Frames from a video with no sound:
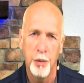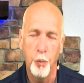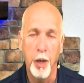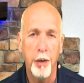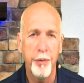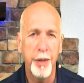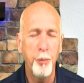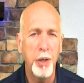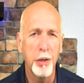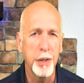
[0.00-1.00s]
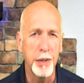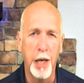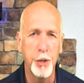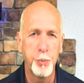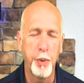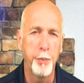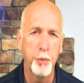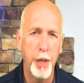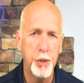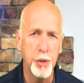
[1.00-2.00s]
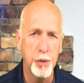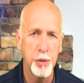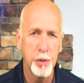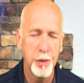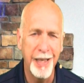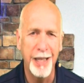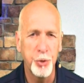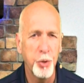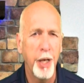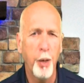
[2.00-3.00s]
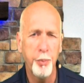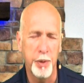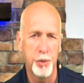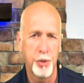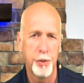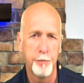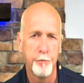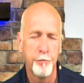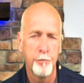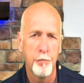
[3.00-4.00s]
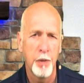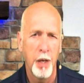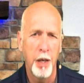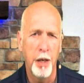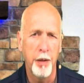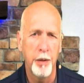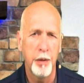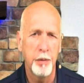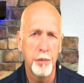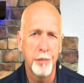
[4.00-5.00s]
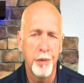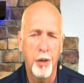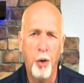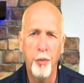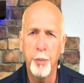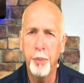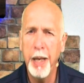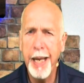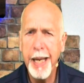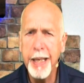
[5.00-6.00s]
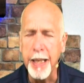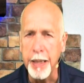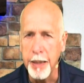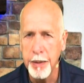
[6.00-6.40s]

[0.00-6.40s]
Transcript: Well, then we look at God's preparations. That should help us. Uh, all the planning